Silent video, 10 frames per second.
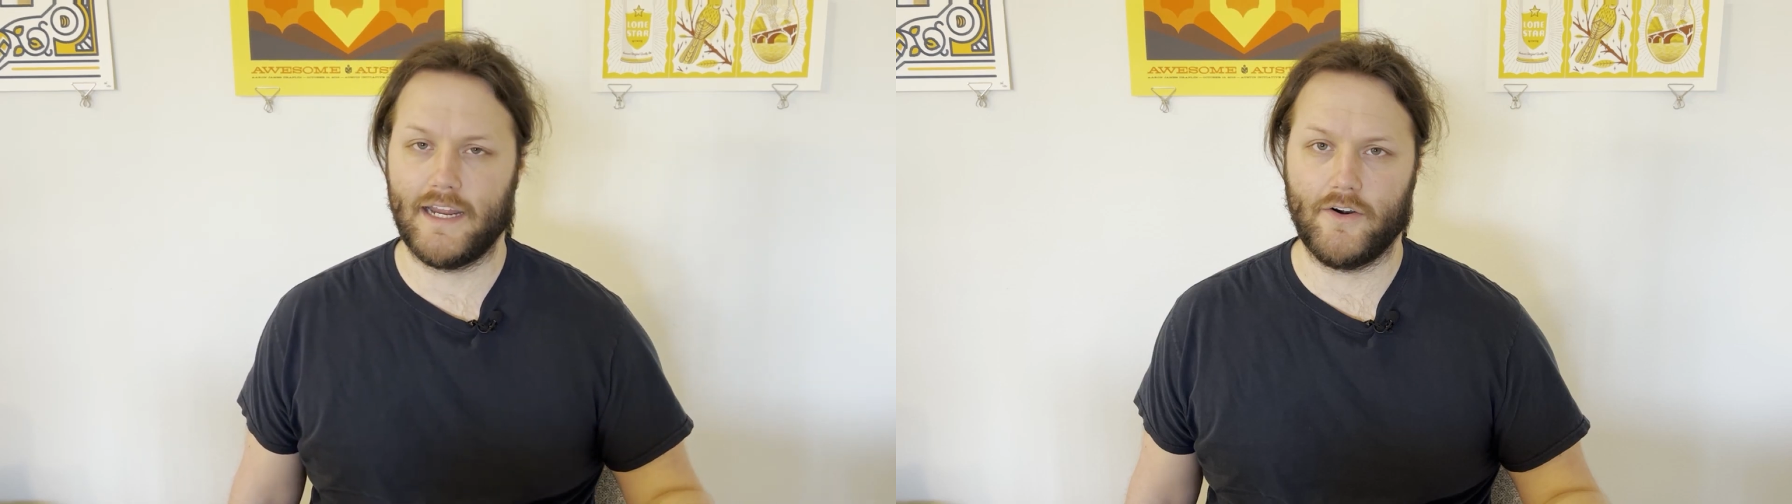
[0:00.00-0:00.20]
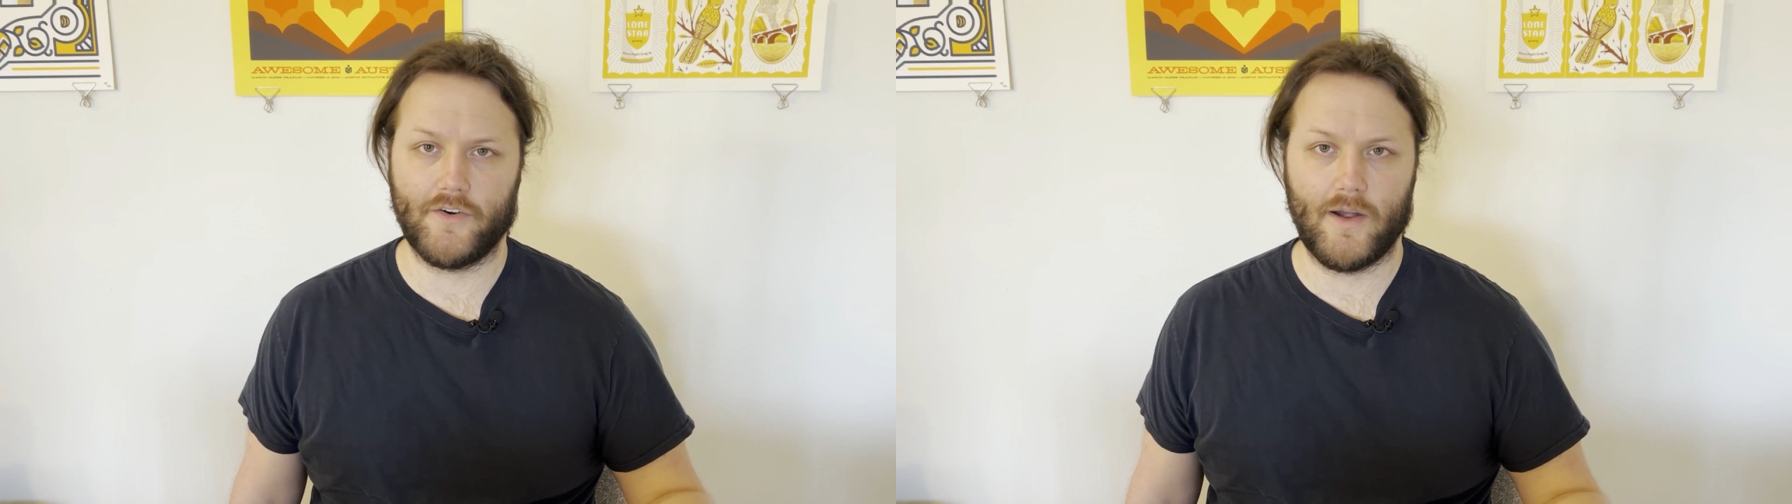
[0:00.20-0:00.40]

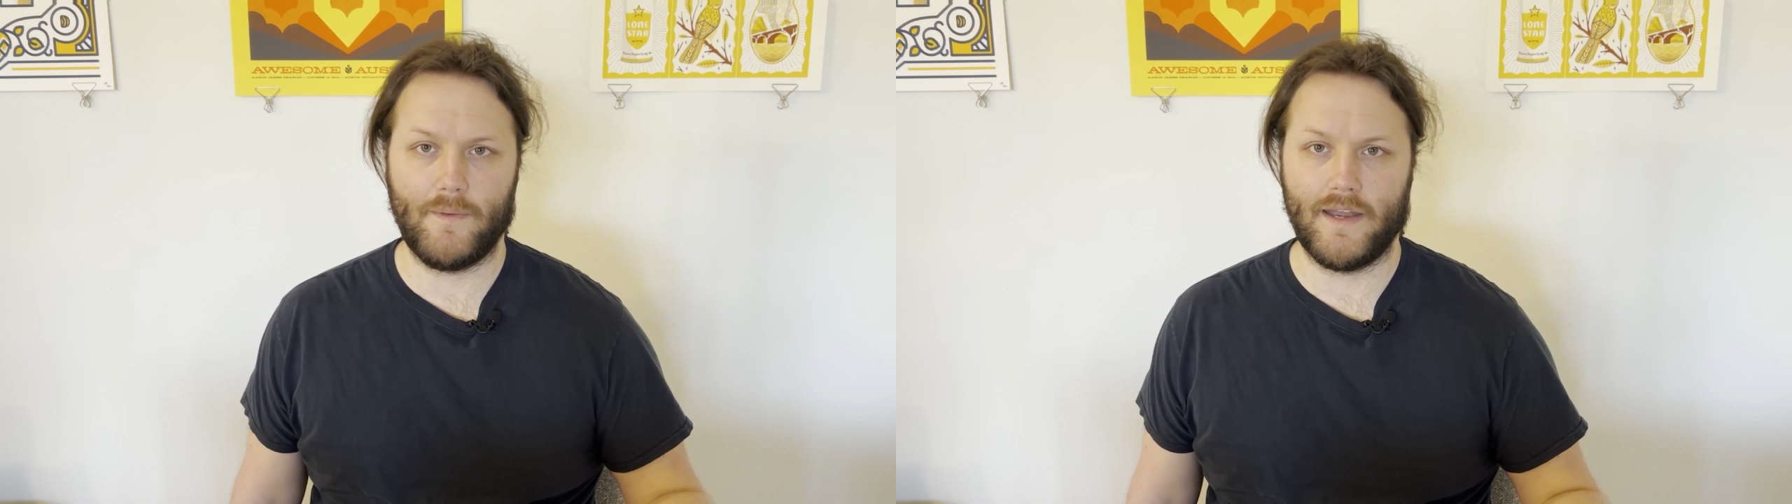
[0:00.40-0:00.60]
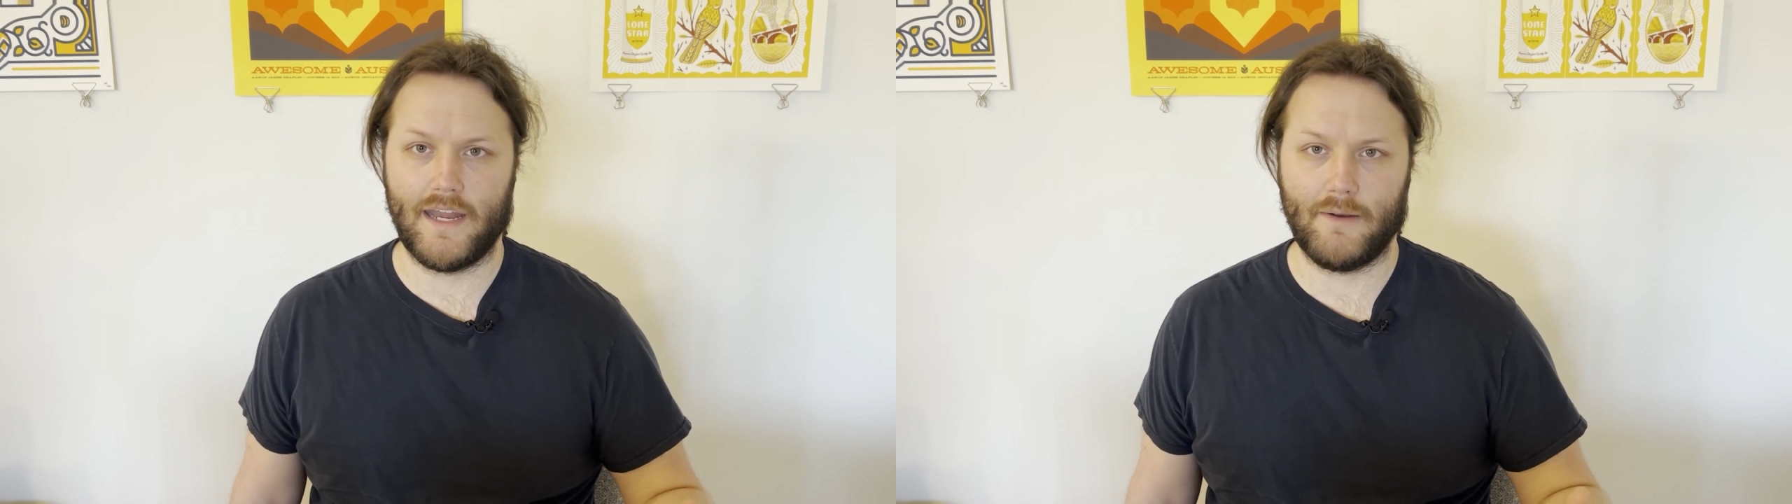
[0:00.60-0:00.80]
character up
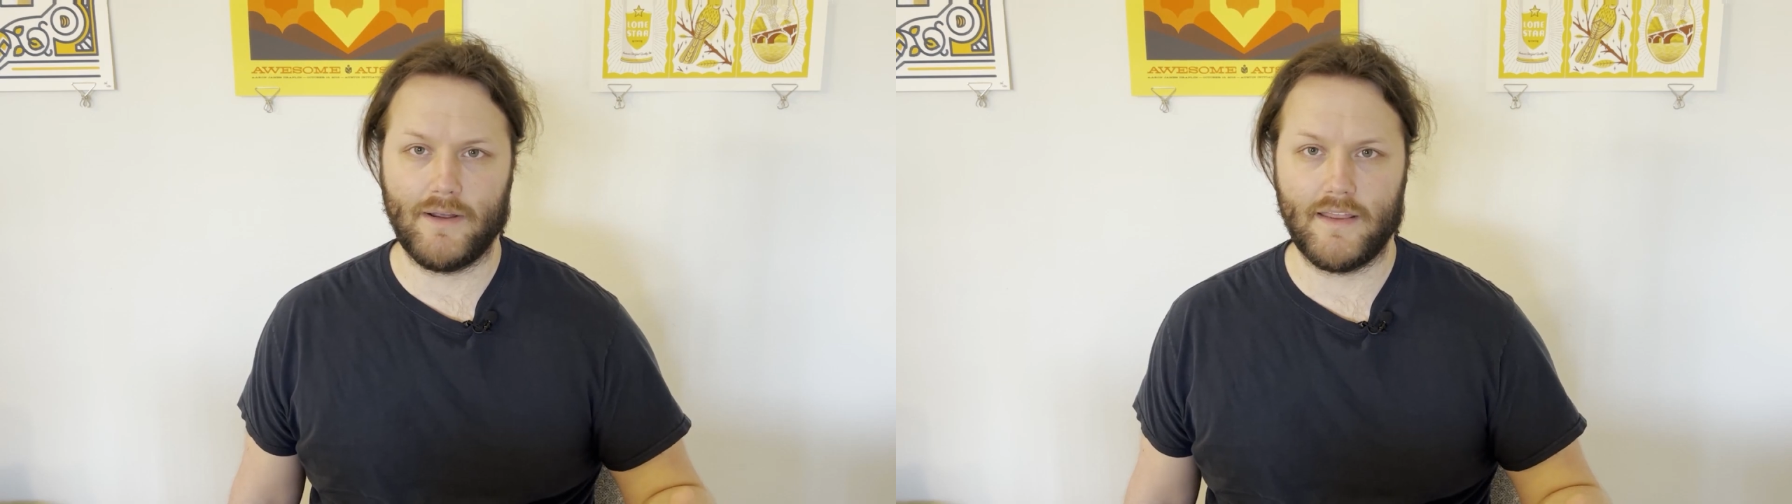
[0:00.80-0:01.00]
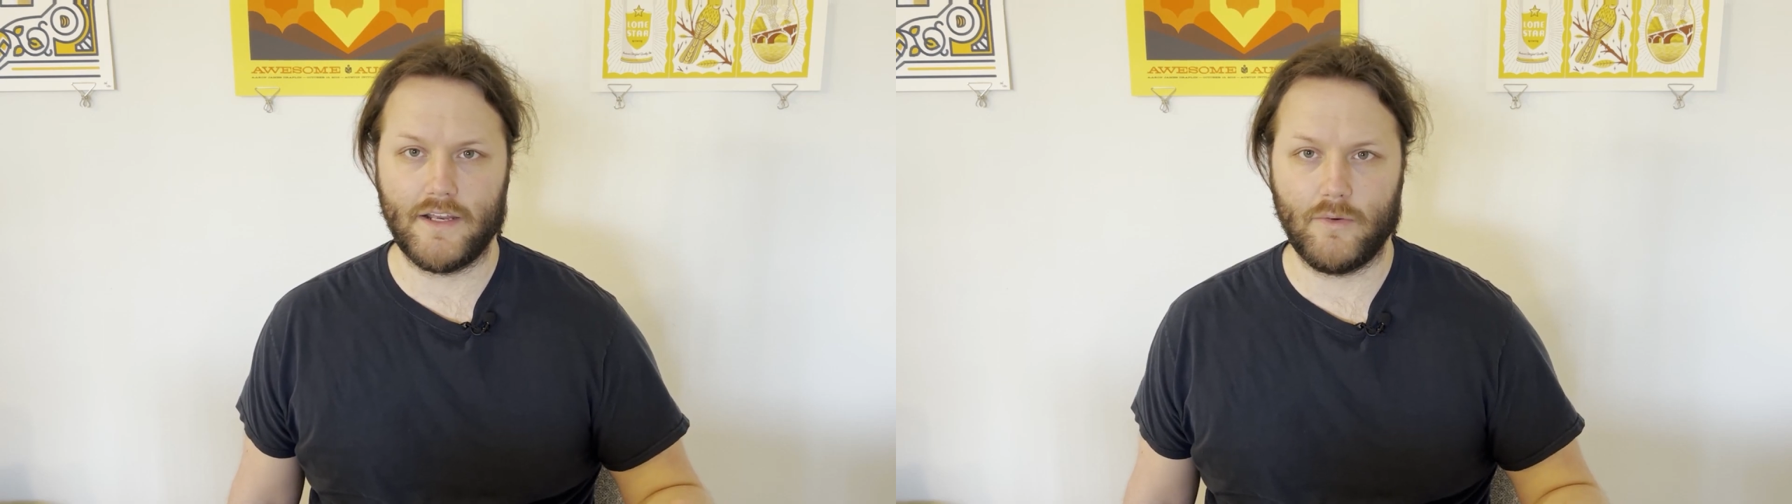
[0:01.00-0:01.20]
in any
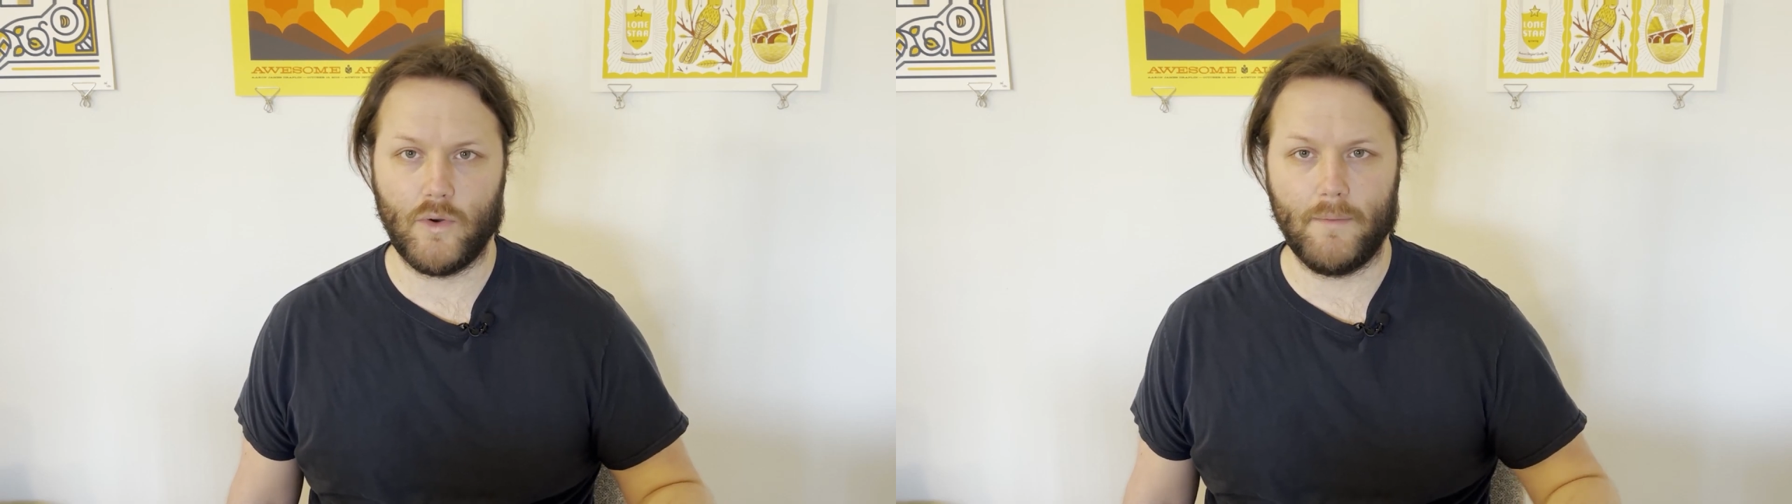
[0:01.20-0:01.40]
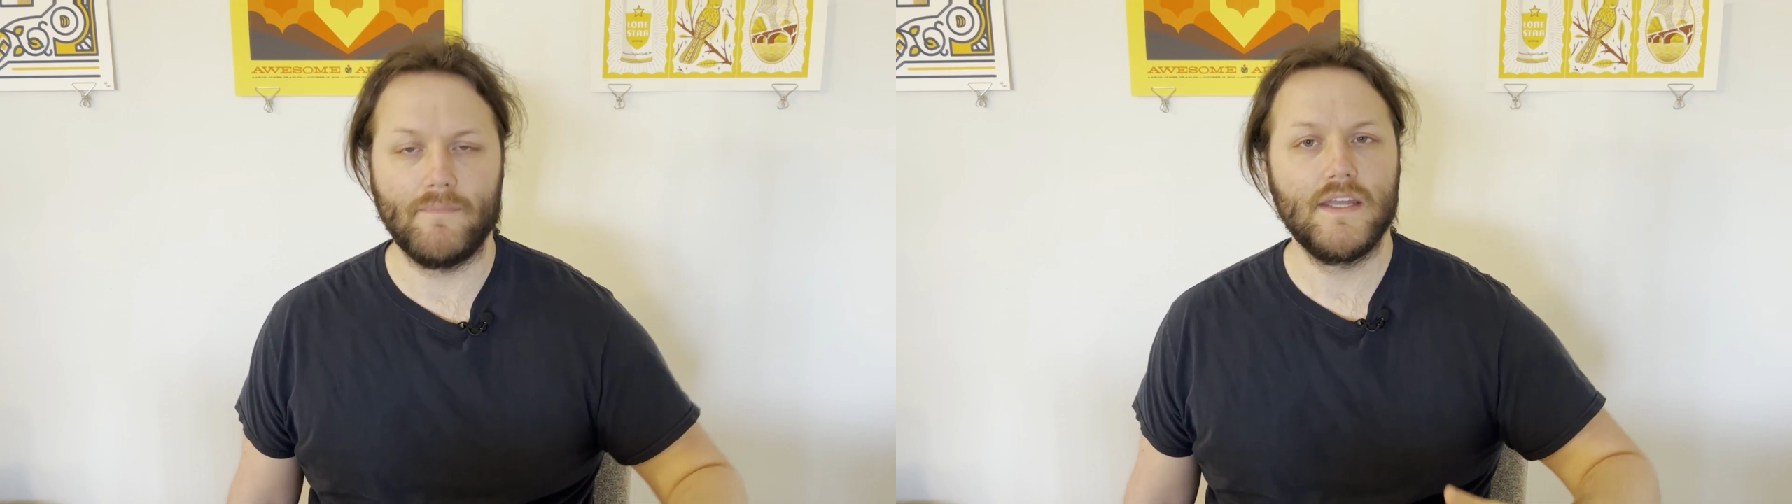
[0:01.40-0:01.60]
way that you
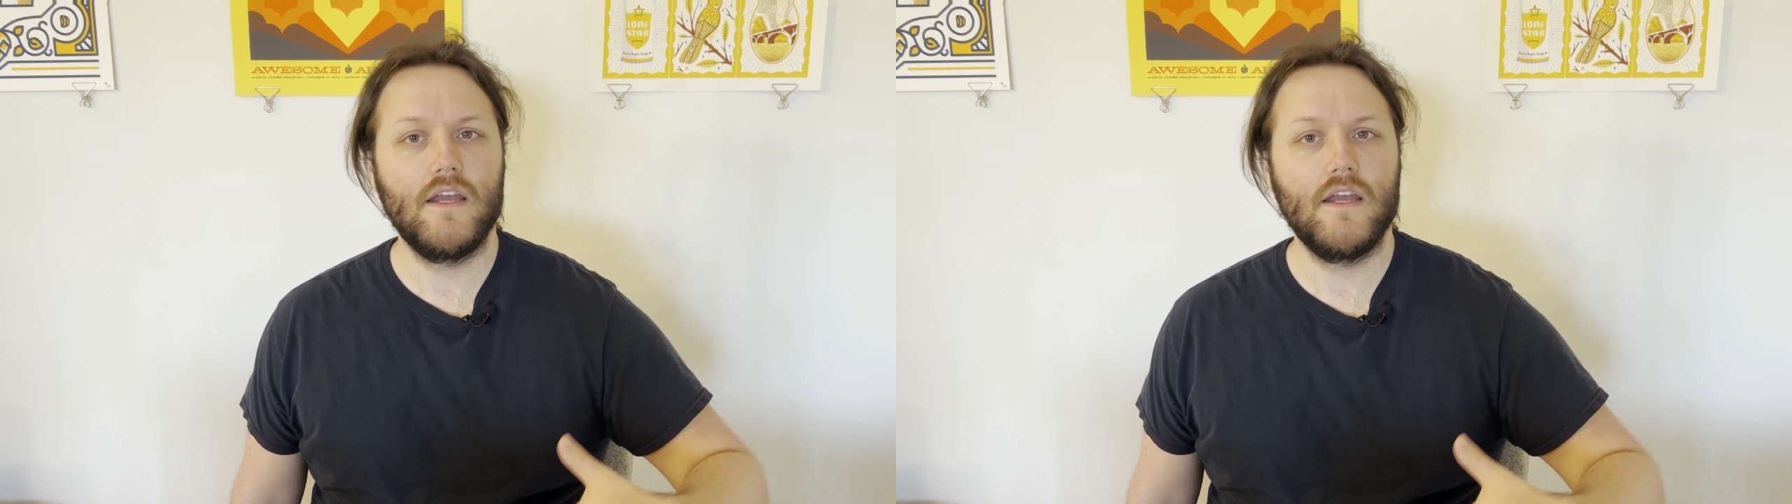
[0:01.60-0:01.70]
want.